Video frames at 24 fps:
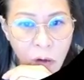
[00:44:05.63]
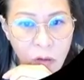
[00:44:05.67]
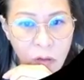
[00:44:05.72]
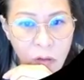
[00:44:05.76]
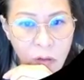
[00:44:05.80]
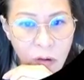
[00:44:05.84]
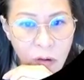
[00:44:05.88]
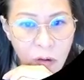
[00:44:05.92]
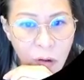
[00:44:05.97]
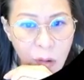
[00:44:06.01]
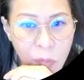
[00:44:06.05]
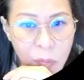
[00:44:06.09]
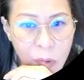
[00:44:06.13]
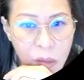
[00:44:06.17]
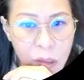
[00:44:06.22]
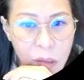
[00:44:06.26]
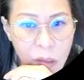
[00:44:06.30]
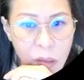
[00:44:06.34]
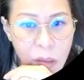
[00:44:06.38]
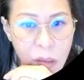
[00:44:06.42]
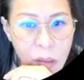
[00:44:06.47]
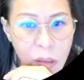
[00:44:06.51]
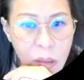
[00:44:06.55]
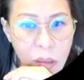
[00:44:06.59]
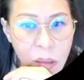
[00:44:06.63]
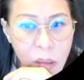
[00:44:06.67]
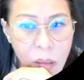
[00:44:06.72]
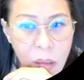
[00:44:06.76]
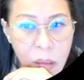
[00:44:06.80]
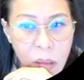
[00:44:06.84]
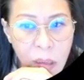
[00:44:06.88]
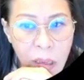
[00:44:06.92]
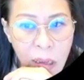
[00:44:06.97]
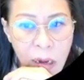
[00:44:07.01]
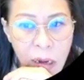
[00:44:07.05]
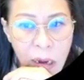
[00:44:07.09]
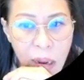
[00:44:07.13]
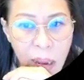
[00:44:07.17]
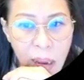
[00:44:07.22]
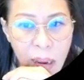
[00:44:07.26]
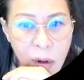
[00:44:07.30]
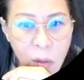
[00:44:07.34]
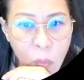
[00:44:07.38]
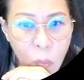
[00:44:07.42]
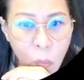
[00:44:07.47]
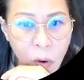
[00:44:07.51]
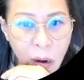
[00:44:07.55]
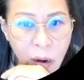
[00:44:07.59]
this one rabbit then
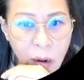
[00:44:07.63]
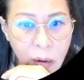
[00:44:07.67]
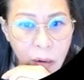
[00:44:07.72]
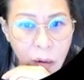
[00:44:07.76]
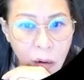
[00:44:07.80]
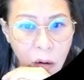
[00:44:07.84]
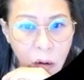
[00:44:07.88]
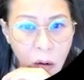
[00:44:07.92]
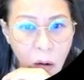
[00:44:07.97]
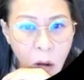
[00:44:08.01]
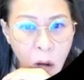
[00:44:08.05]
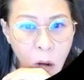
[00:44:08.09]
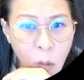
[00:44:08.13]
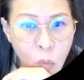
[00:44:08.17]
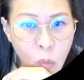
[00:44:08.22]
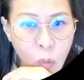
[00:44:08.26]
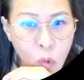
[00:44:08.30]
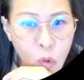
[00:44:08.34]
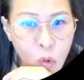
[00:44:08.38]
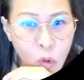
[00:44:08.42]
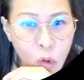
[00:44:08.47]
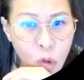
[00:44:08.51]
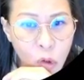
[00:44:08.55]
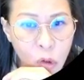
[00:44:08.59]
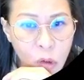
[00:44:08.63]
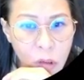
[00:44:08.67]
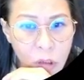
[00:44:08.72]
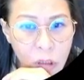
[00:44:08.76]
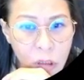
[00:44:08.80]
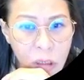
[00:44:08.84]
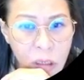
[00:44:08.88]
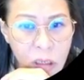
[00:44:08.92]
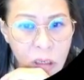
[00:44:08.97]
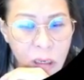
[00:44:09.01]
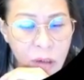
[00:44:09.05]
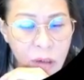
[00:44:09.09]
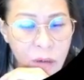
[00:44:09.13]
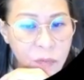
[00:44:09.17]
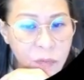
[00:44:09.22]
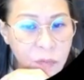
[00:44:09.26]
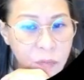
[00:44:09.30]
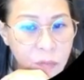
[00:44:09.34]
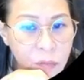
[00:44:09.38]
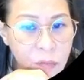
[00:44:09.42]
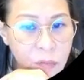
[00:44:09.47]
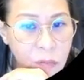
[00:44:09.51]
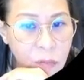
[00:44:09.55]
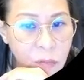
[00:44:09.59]
at what oh Yu in love
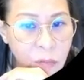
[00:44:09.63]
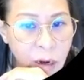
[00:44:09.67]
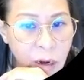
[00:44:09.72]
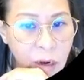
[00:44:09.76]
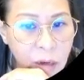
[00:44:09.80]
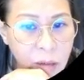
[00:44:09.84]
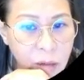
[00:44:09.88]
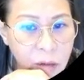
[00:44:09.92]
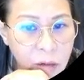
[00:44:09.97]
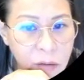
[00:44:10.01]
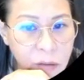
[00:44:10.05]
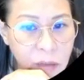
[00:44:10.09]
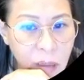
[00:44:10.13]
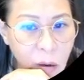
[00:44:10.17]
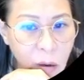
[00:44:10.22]
right look